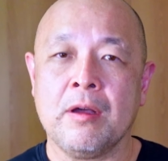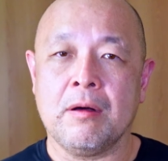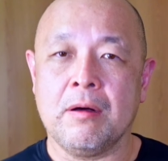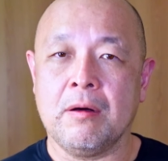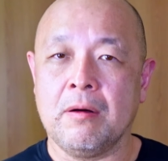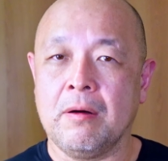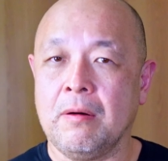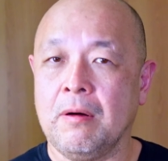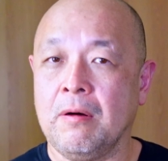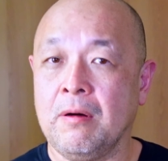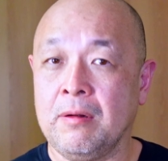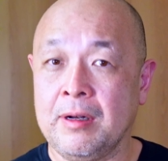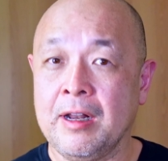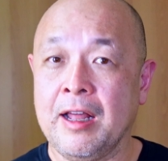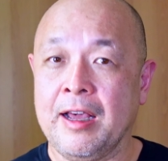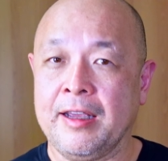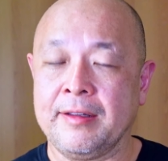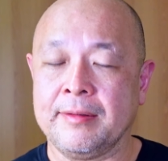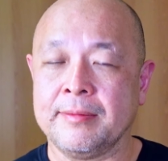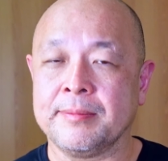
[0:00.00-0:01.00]
or
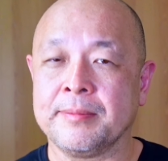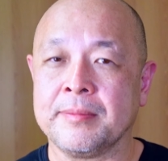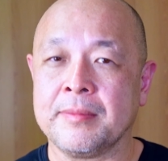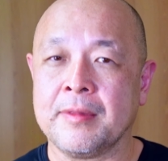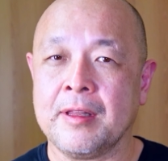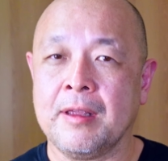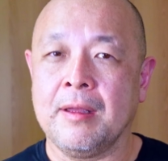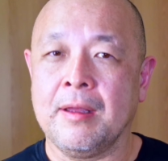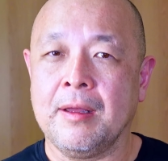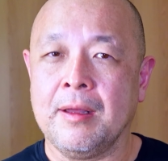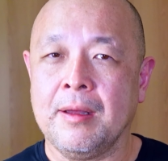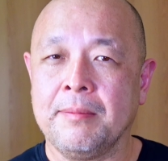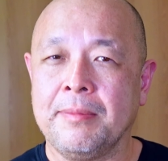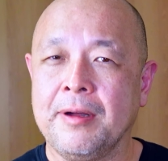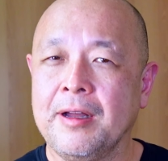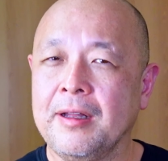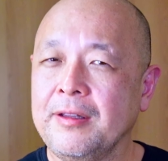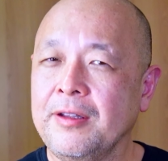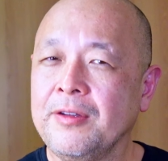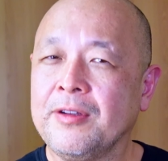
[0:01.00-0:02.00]
online,
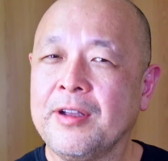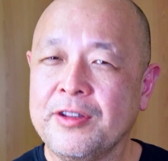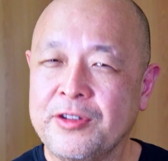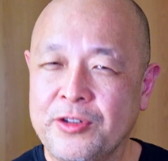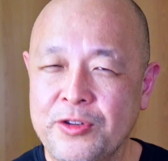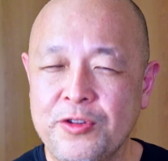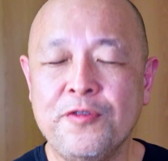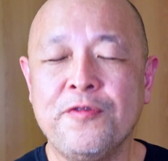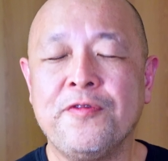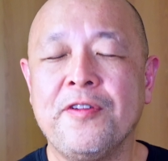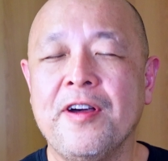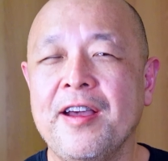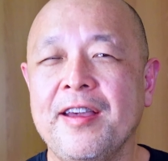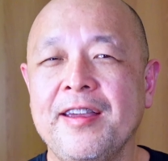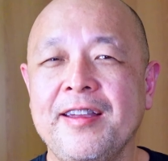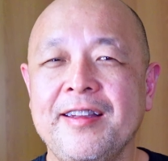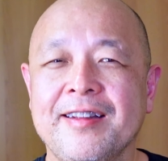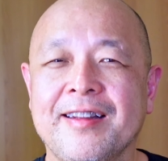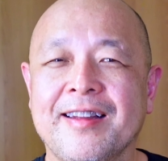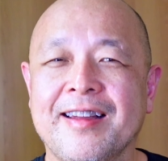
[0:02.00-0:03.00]
but you can still
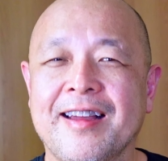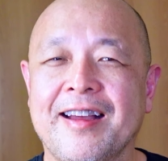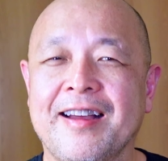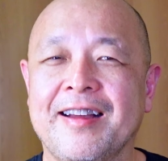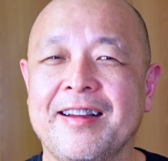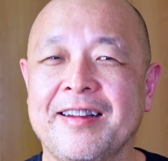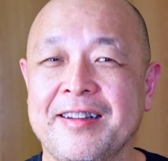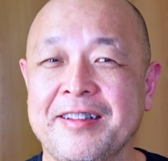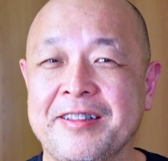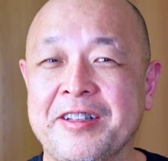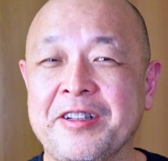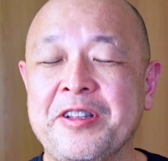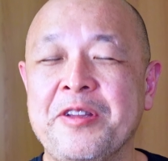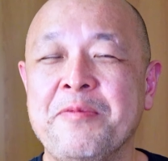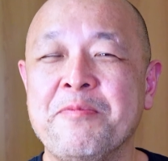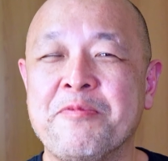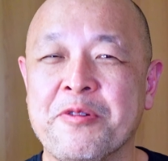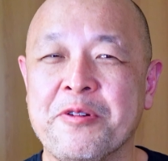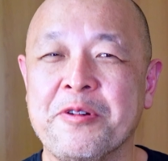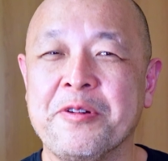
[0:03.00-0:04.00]
find
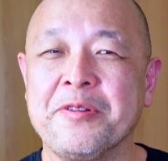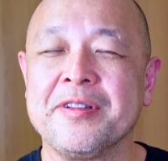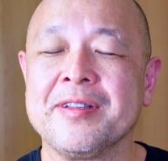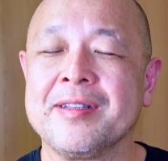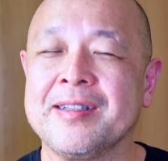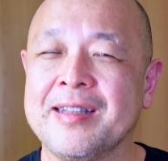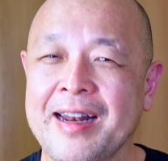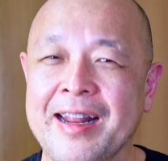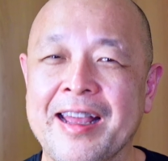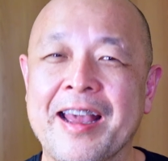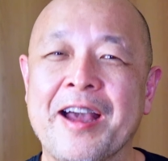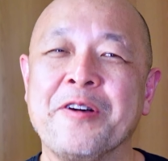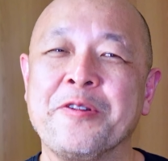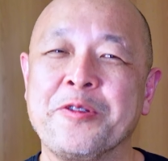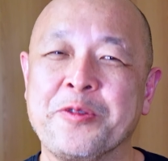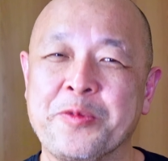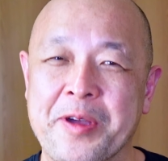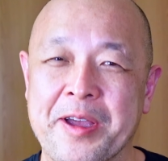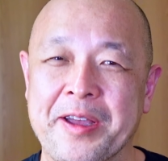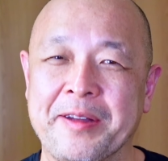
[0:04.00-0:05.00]
13 Pro selling
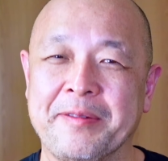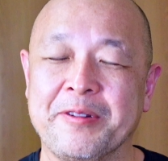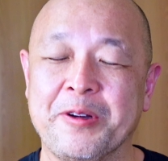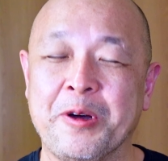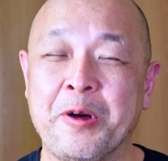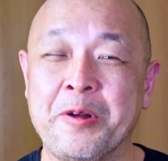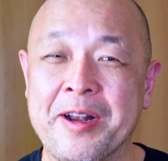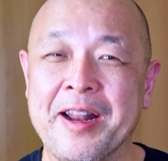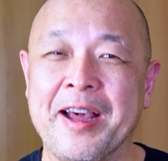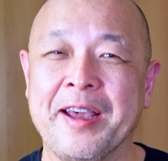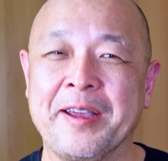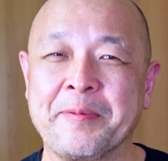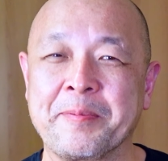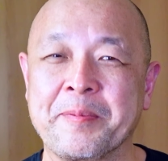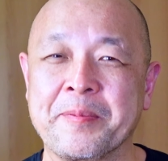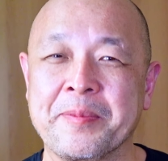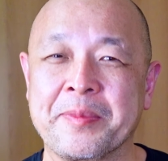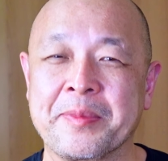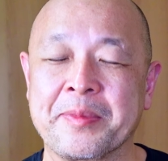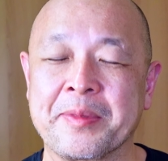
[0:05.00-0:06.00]
elsewhere online.
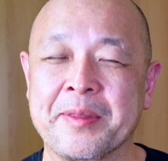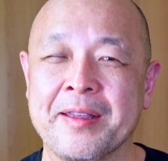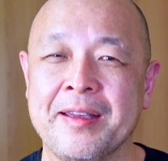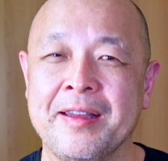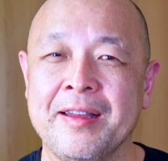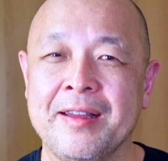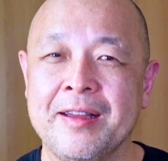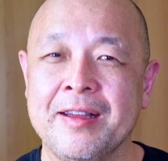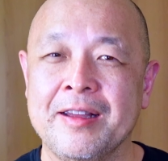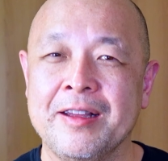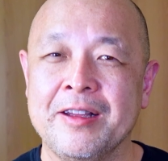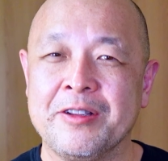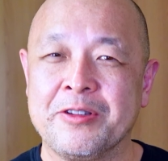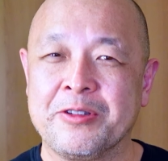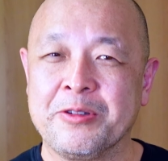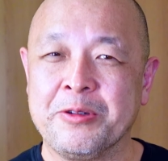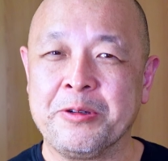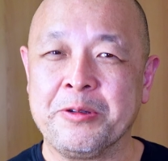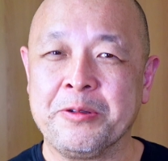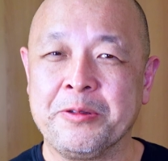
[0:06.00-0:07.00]

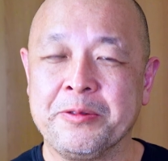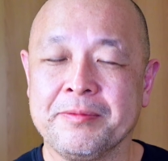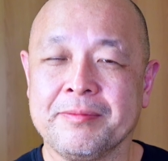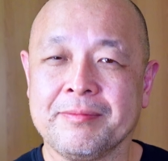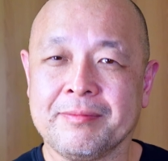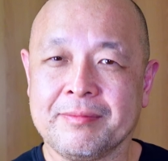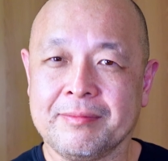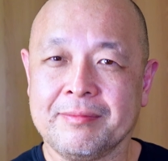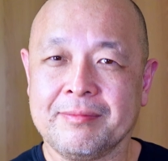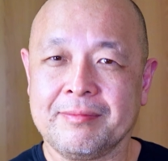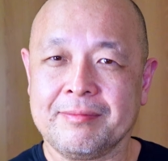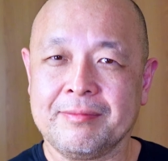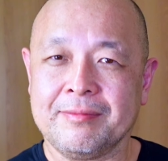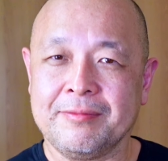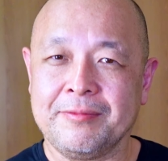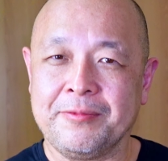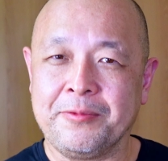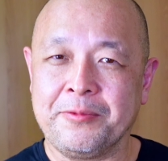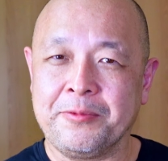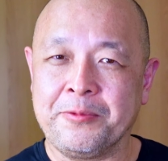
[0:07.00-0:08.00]
So,
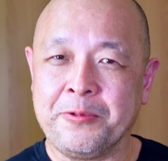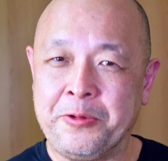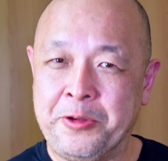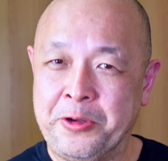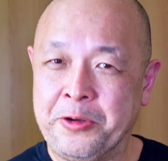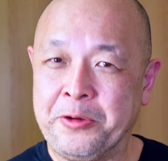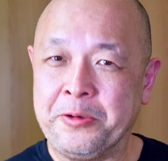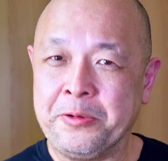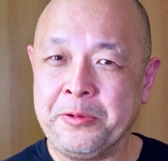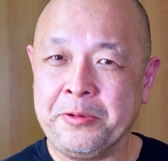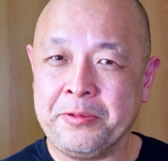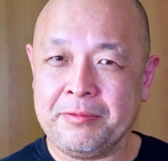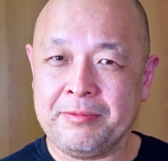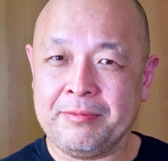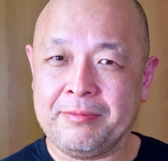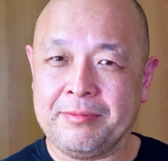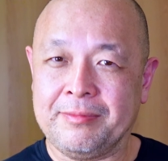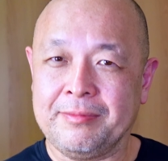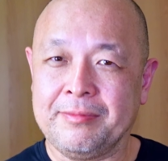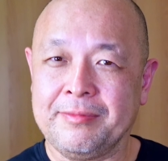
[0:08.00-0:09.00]
will you
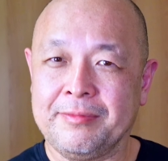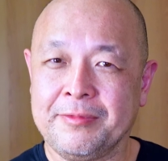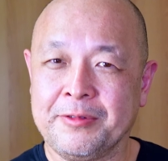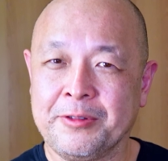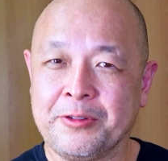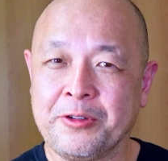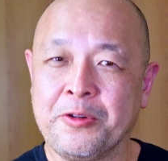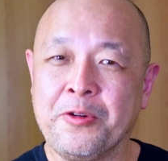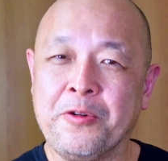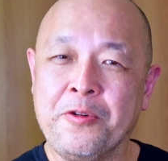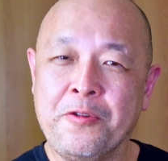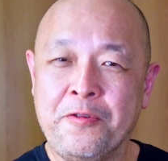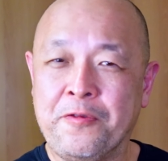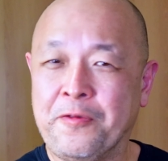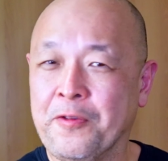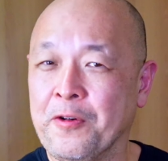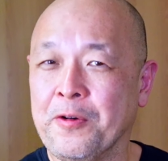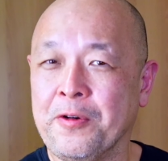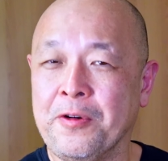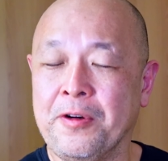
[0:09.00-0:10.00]
go
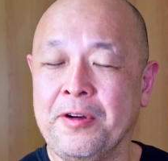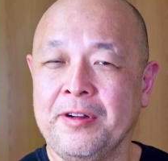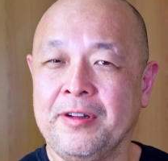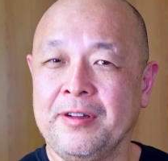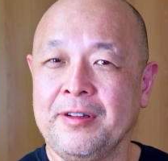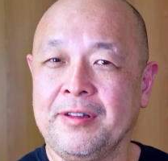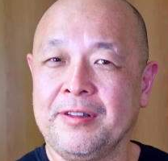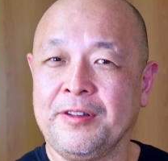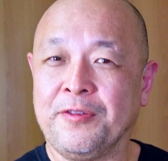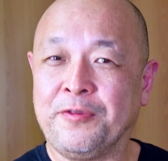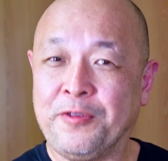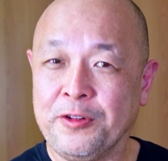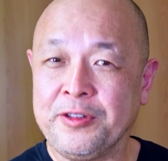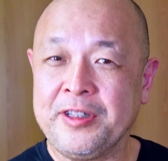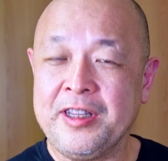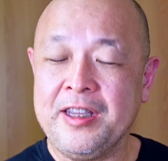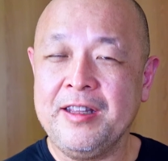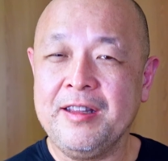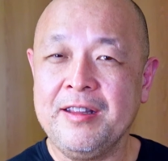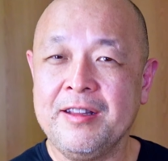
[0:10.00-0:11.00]
for the
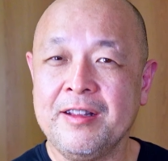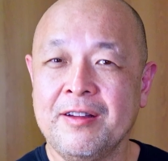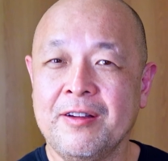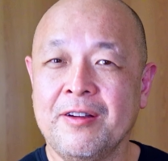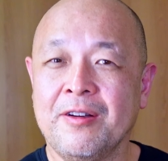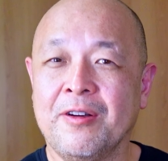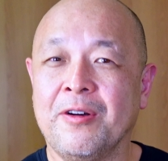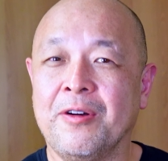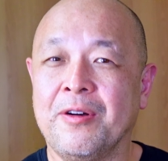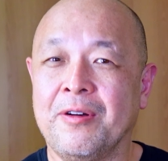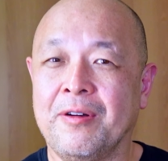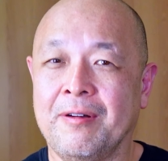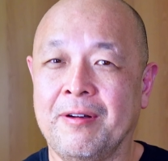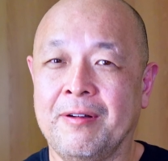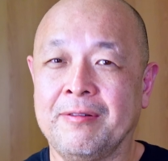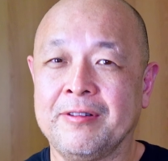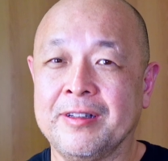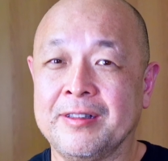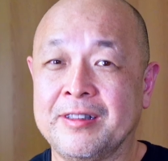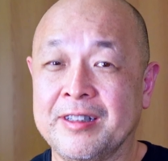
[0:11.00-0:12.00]
14
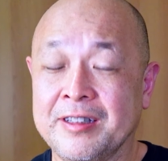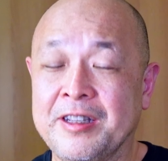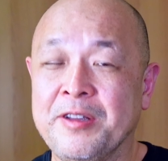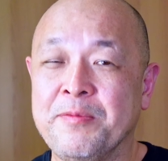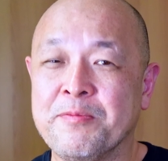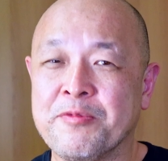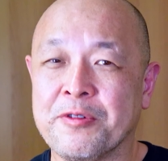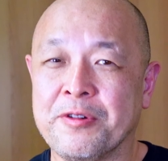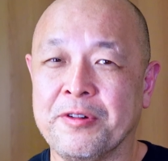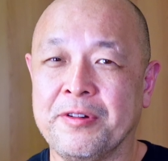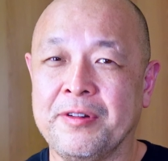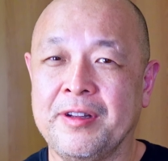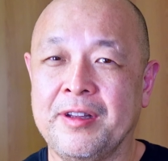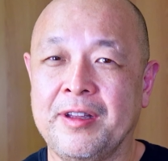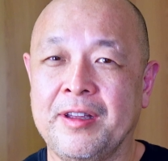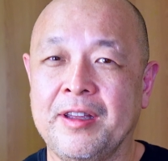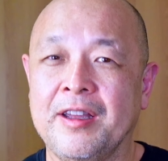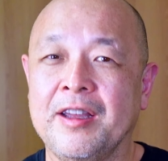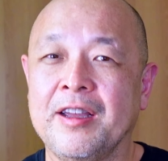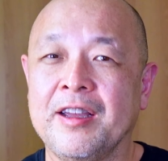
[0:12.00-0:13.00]
or the 13 Pro
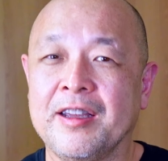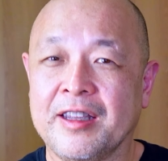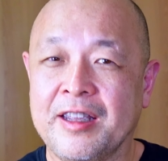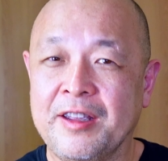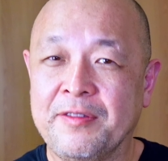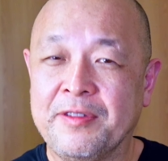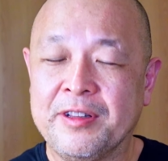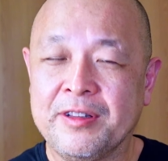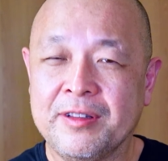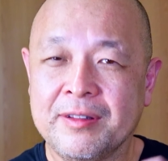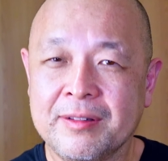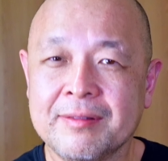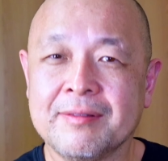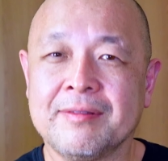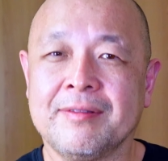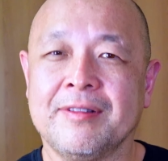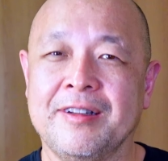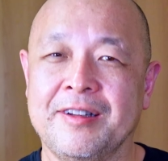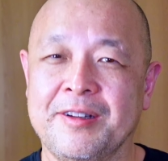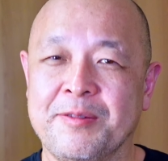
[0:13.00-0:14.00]
given
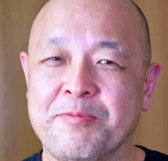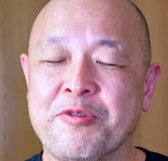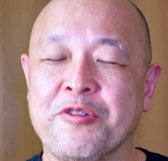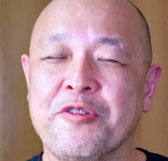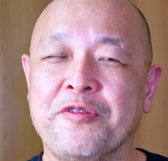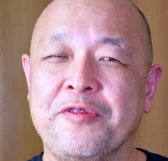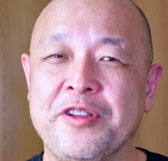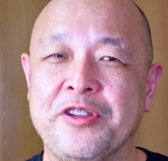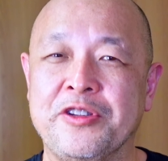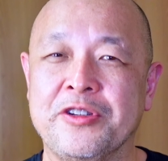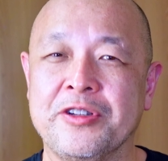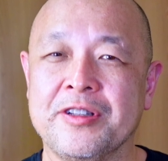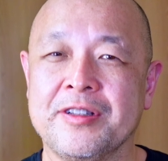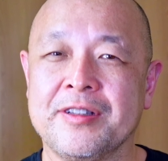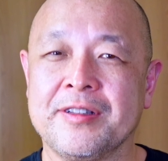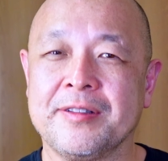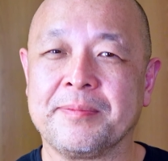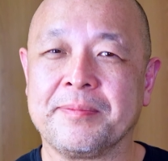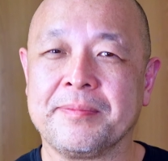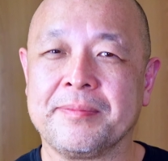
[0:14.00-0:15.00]
the Pro
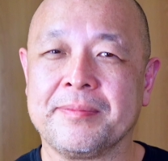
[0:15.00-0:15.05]
features?